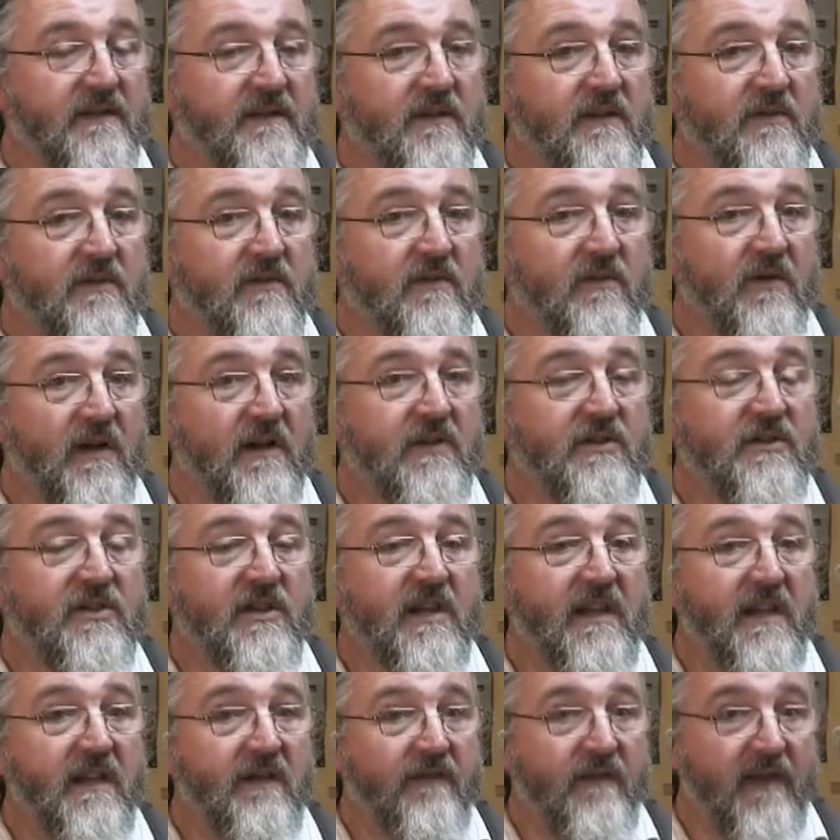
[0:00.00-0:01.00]
to
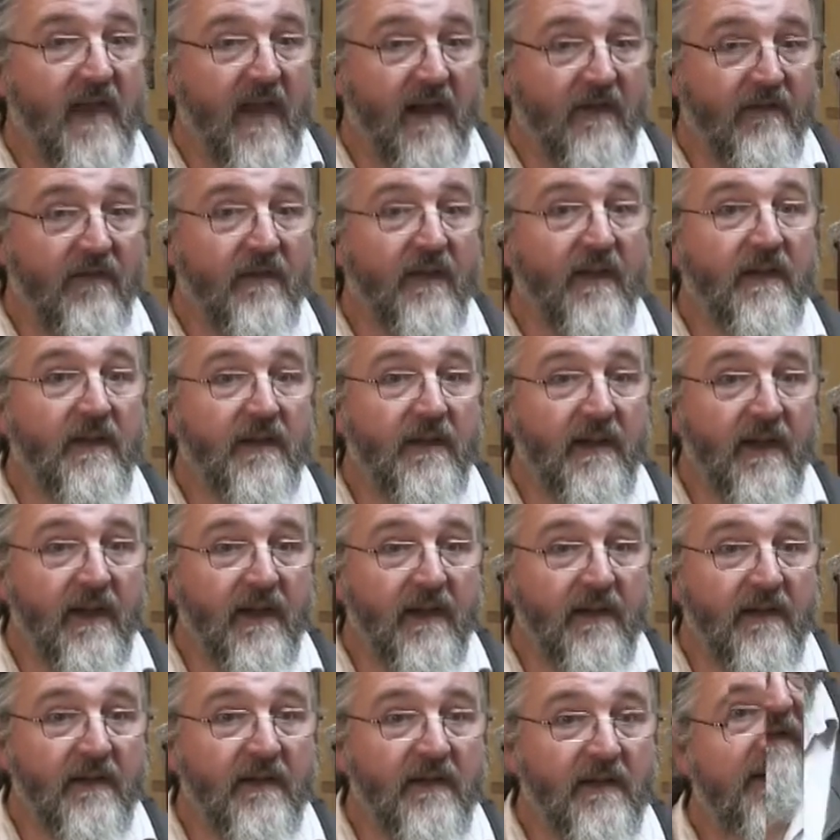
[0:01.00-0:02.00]
achieve that
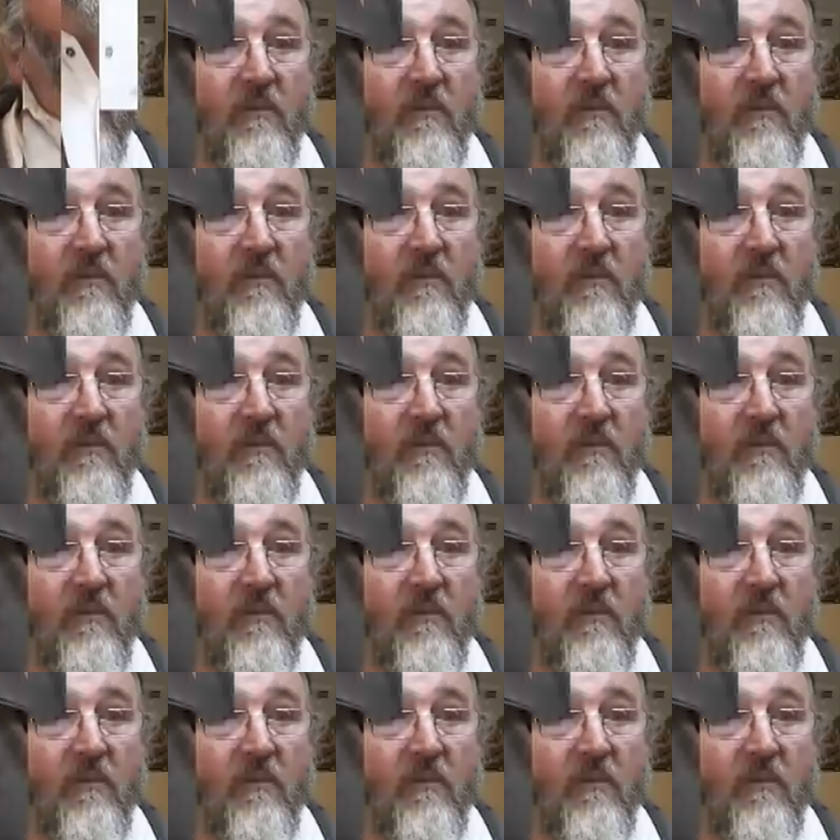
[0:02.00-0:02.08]
funding.